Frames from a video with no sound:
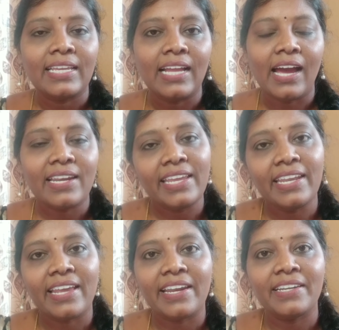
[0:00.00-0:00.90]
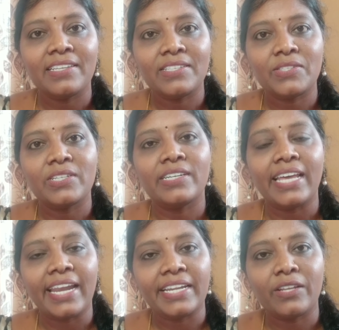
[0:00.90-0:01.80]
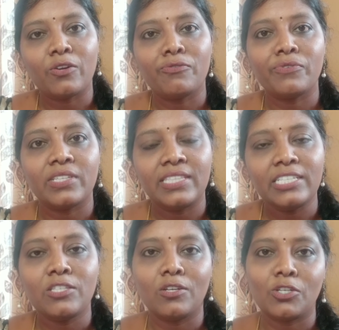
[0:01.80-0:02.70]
R.K. Narayan is the writer of this